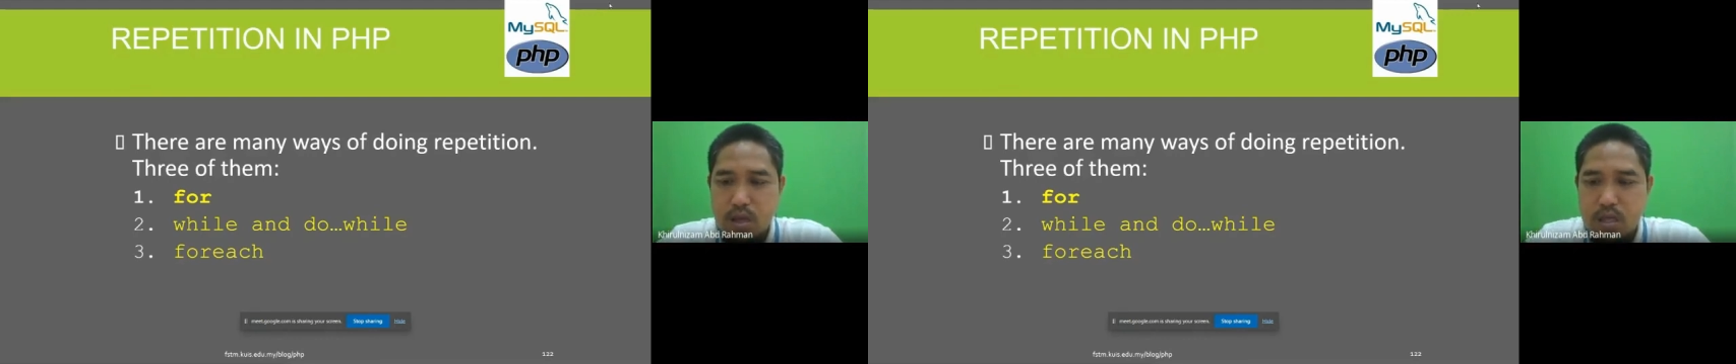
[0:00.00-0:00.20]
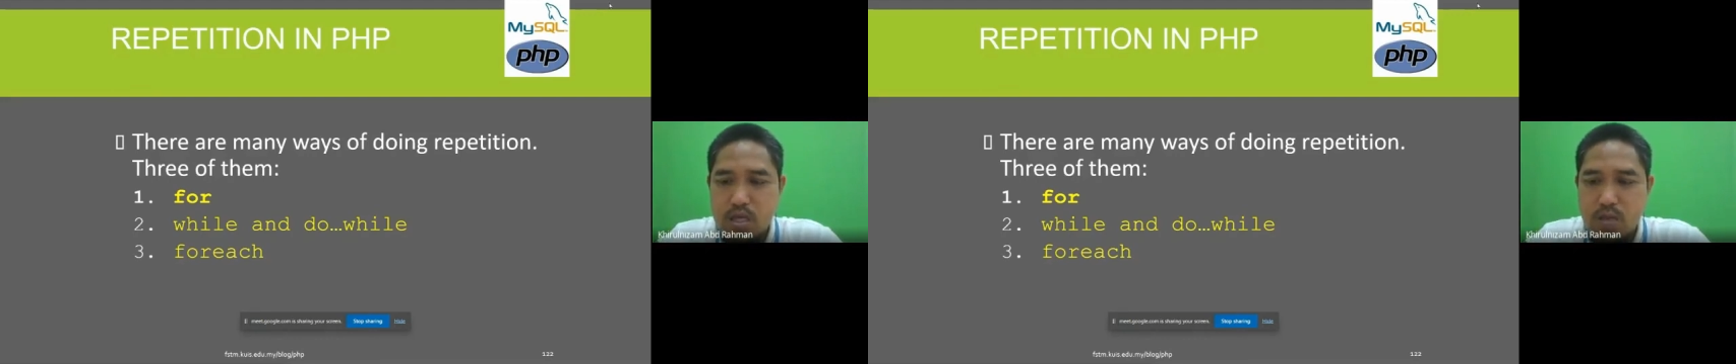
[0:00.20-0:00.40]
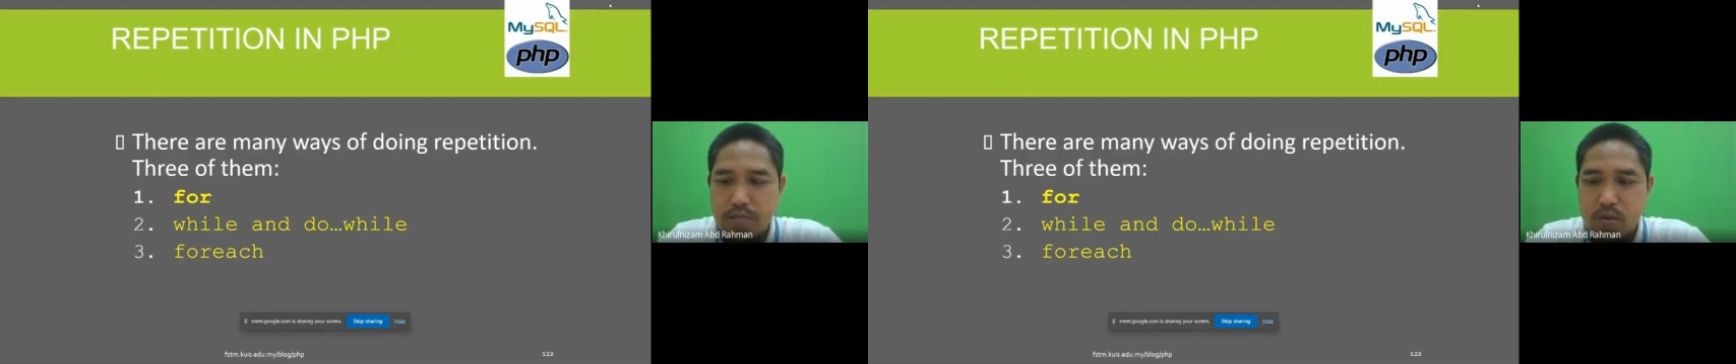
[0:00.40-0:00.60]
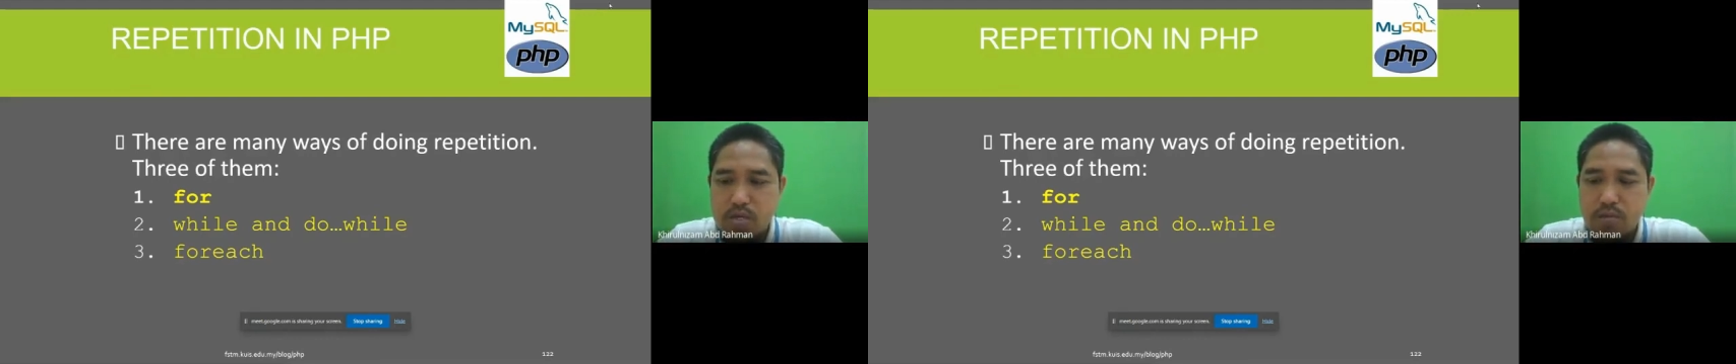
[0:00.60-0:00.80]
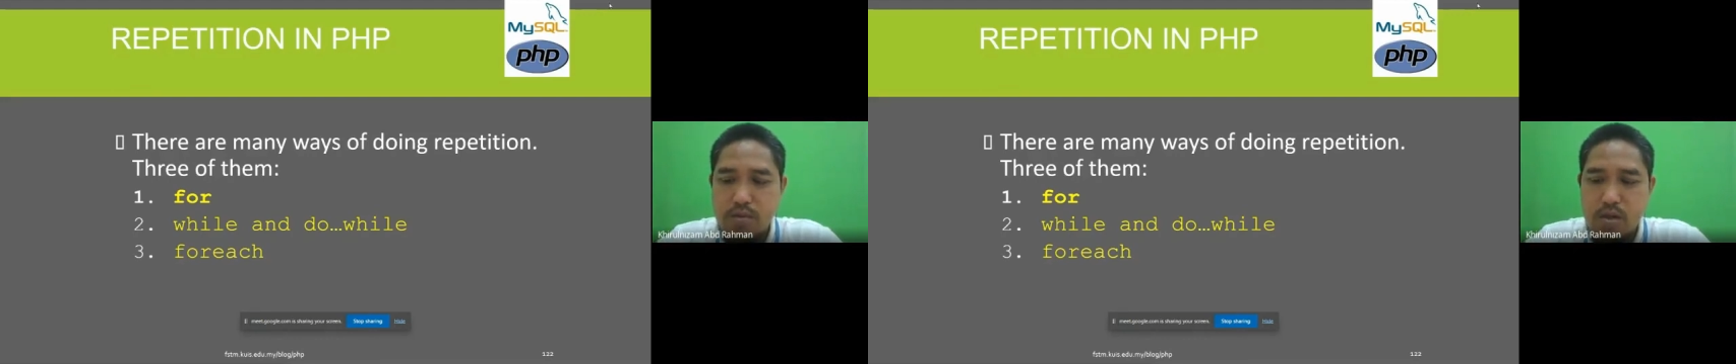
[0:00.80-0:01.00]
it is
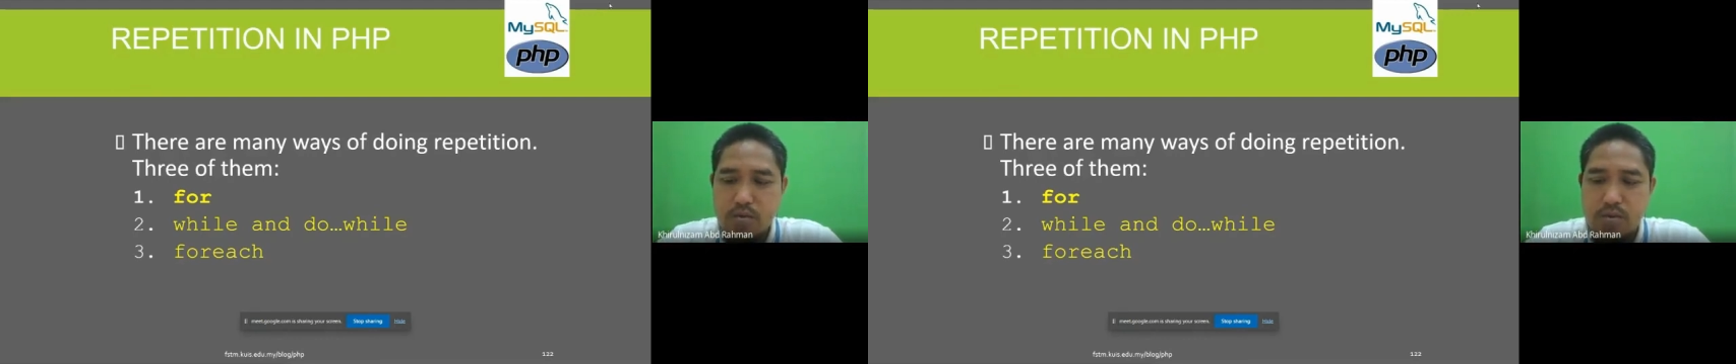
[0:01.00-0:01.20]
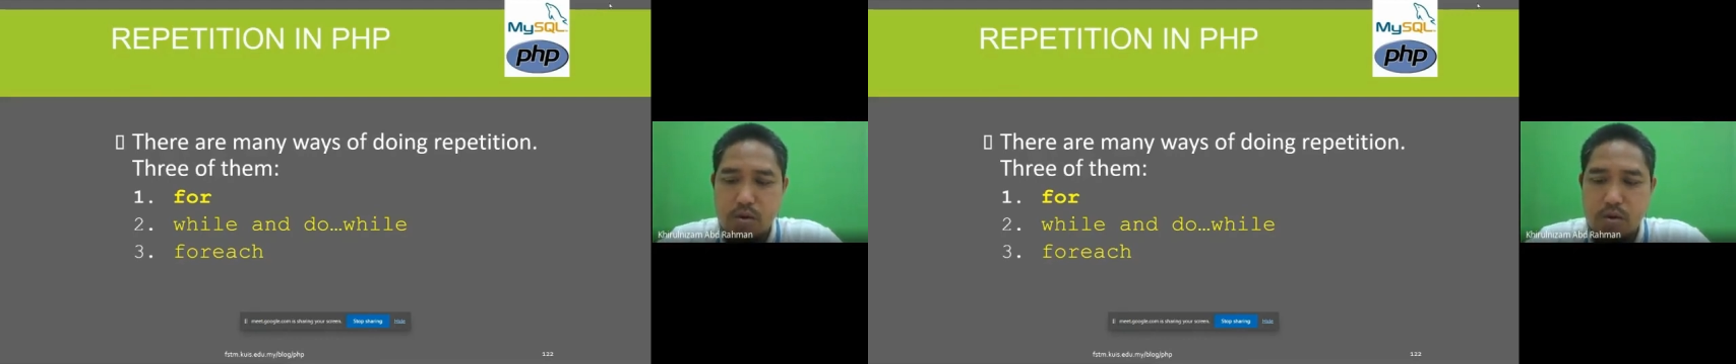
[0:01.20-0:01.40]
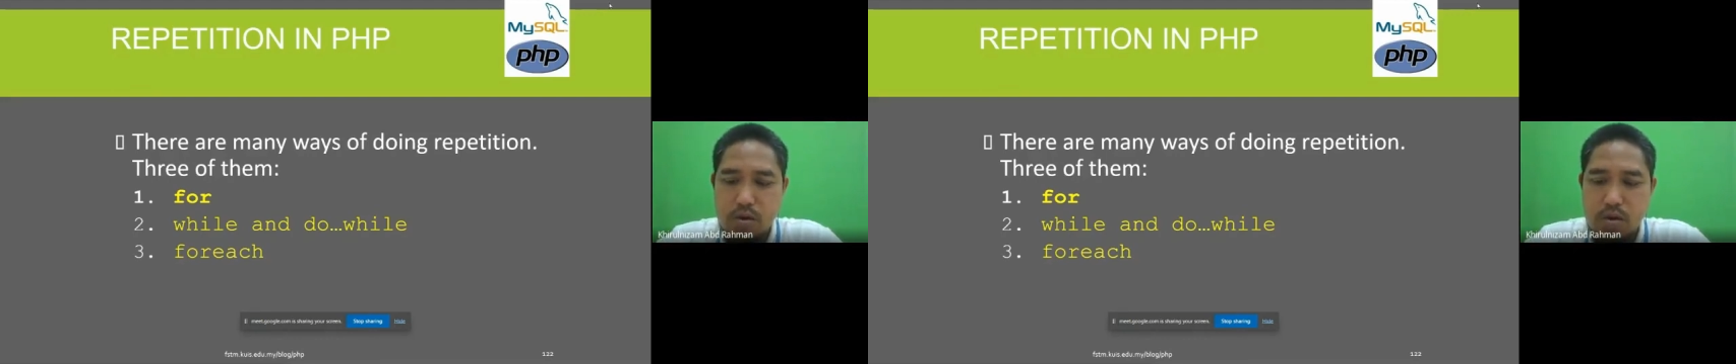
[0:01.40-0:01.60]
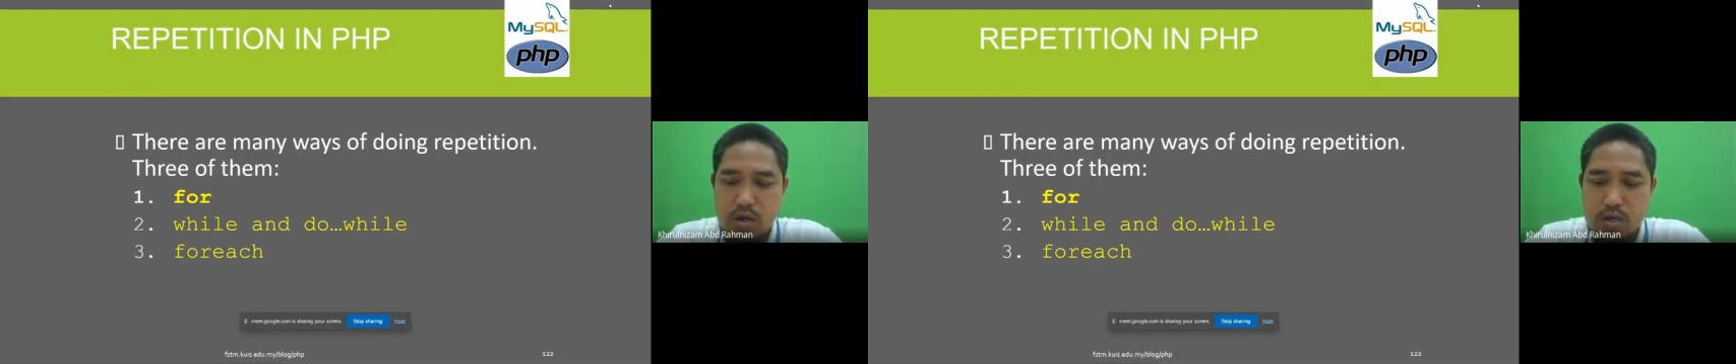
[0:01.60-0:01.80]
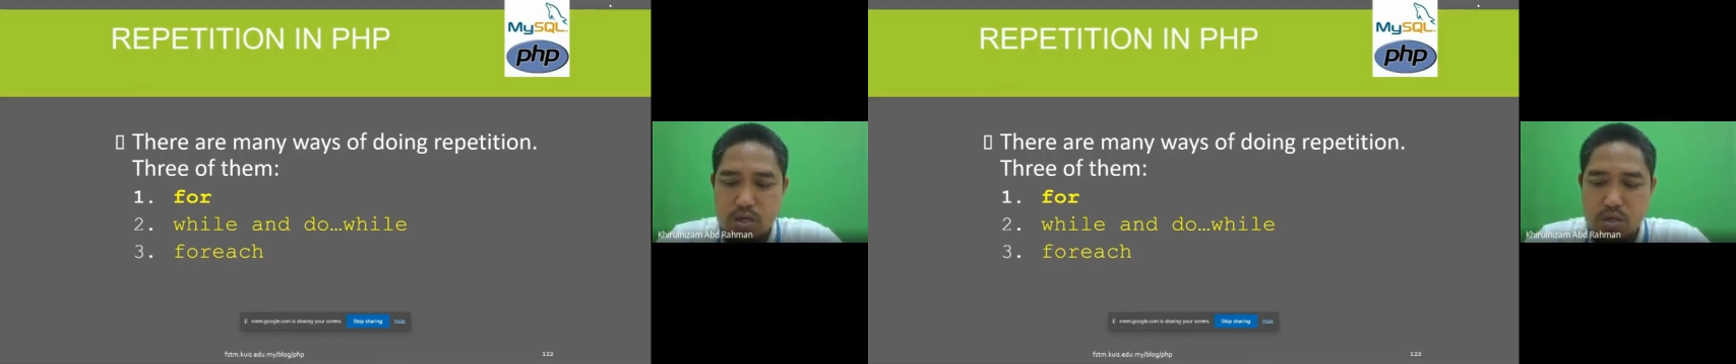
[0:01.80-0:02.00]
impossible
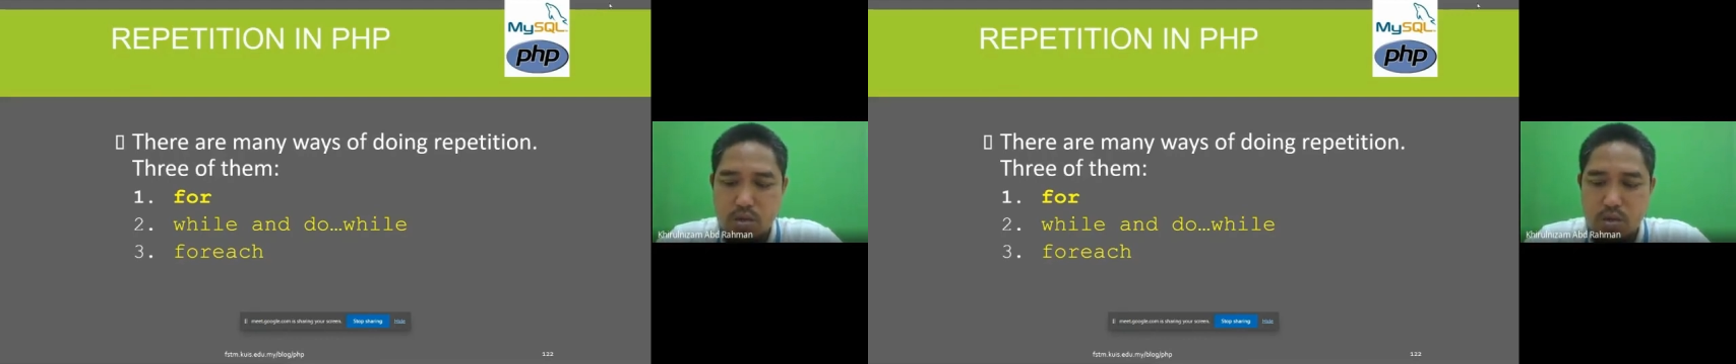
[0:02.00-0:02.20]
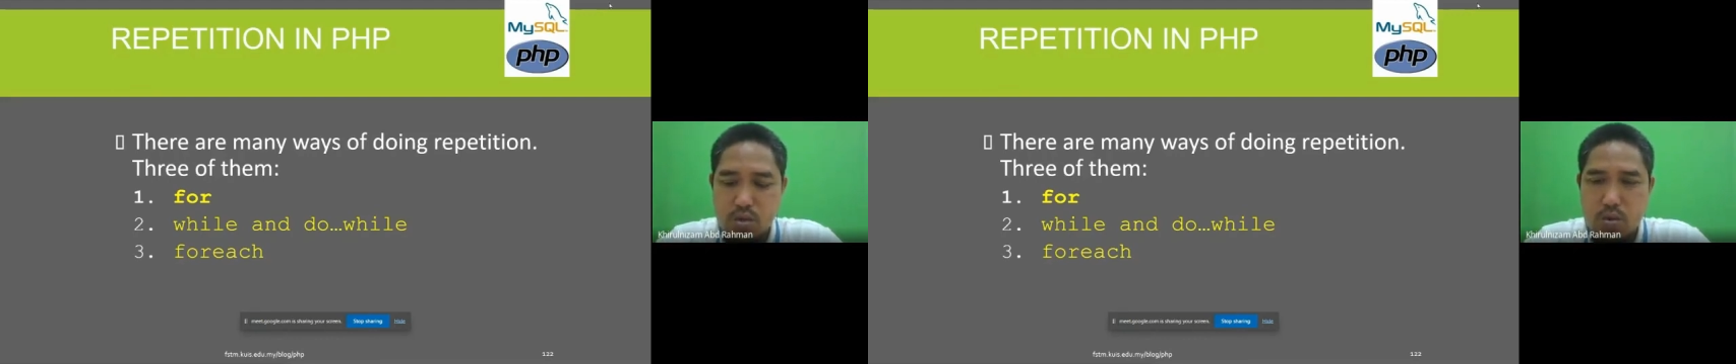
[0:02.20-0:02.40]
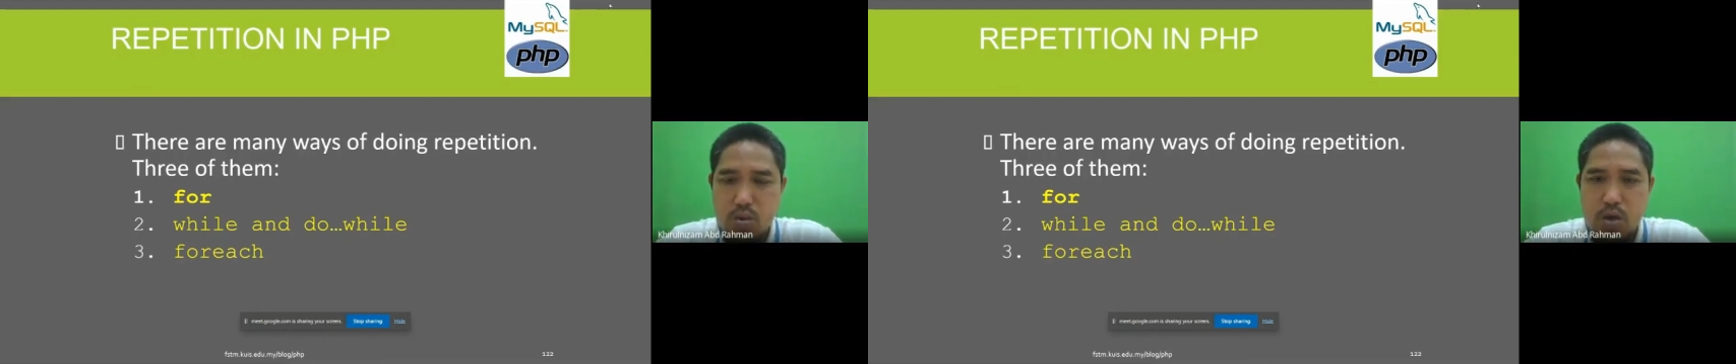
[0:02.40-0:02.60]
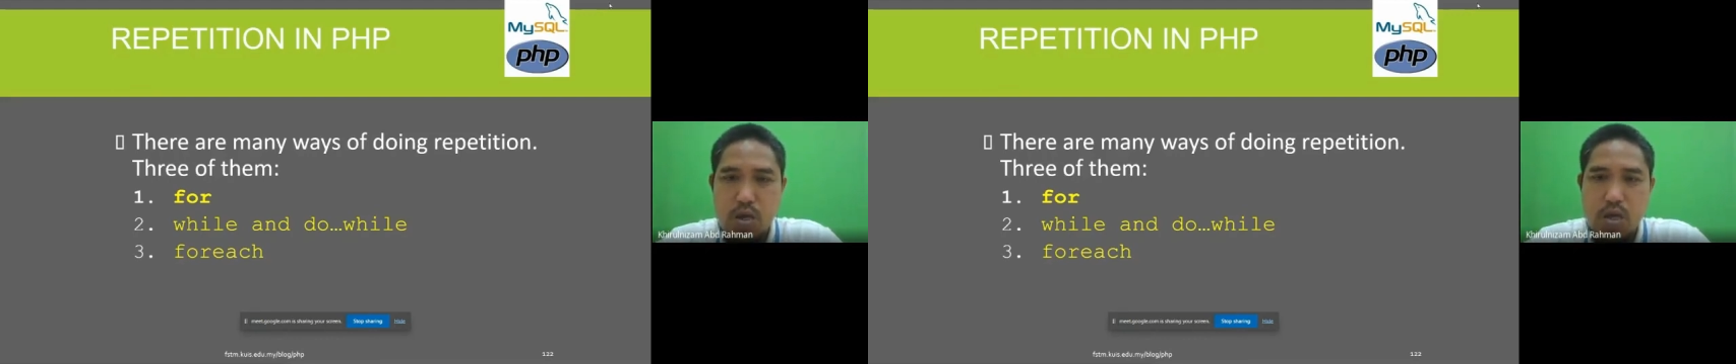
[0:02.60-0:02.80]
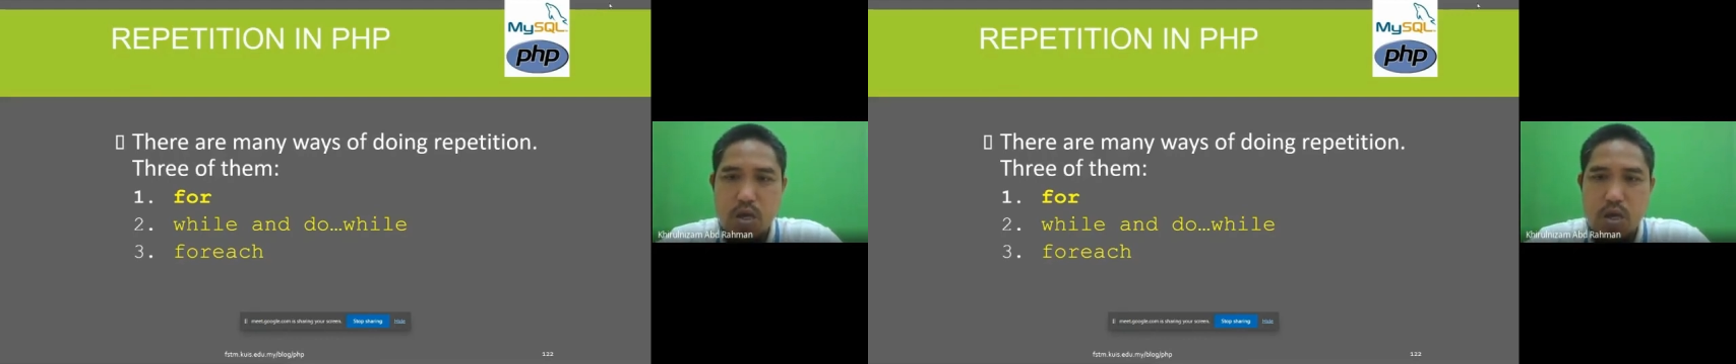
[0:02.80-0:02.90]
for us to